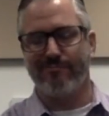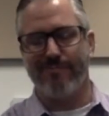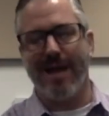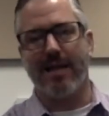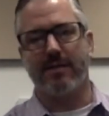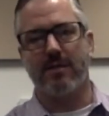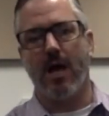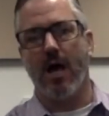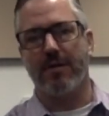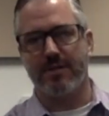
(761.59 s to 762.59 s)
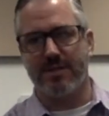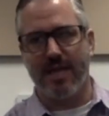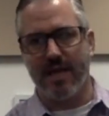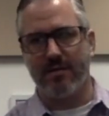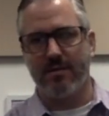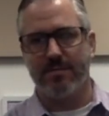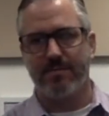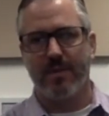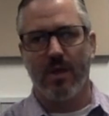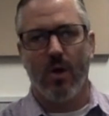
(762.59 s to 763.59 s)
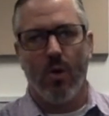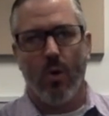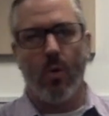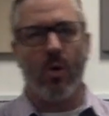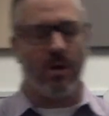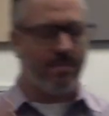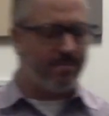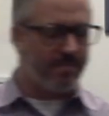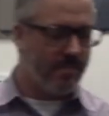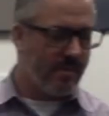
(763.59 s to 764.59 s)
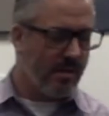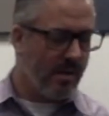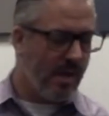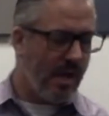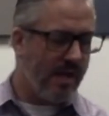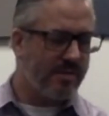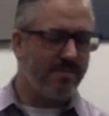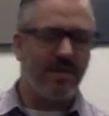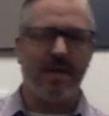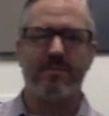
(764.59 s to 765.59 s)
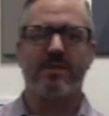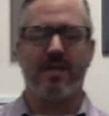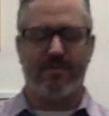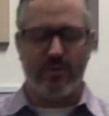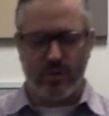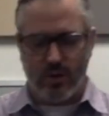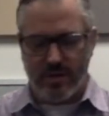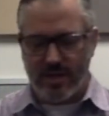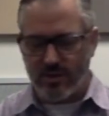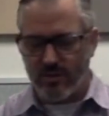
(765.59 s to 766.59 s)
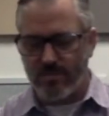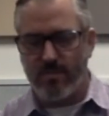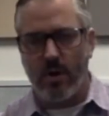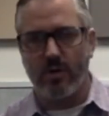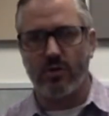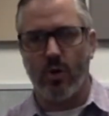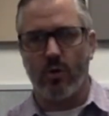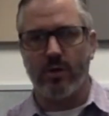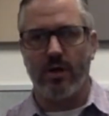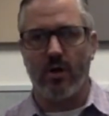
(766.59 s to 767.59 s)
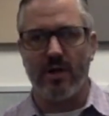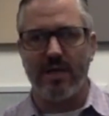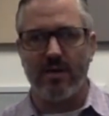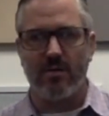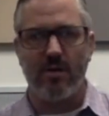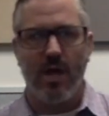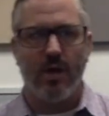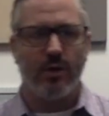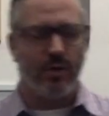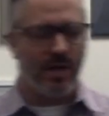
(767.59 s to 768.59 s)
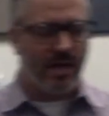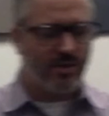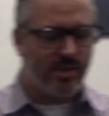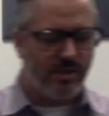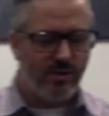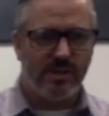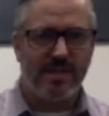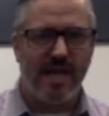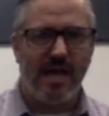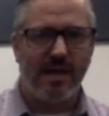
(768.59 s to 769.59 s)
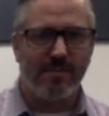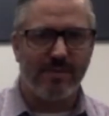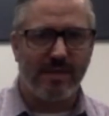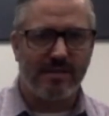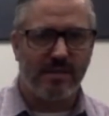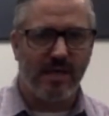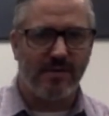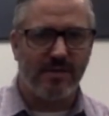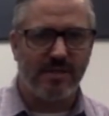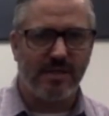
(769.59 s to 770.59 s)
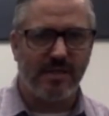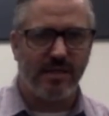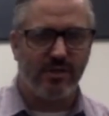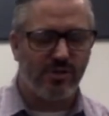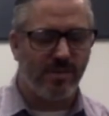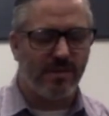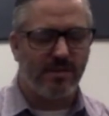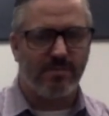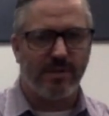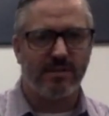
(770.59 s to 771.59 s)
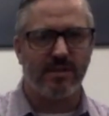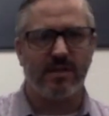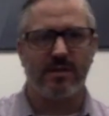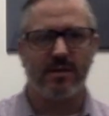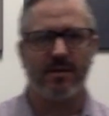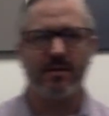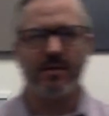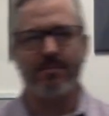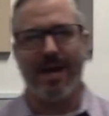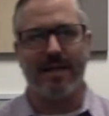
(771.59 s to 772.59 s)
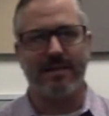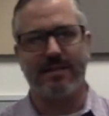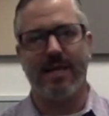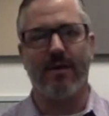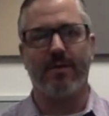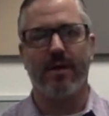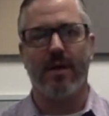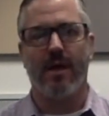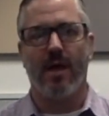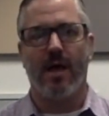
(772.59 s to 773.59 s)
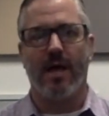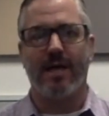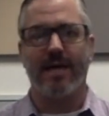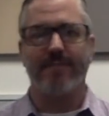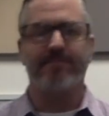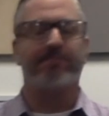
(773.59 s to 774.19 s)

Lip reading: mallets on the stand, or sometimes if you know that your parts only are here, you can actually use a towel and place it on this end of the instrument to place the mallets down. Again,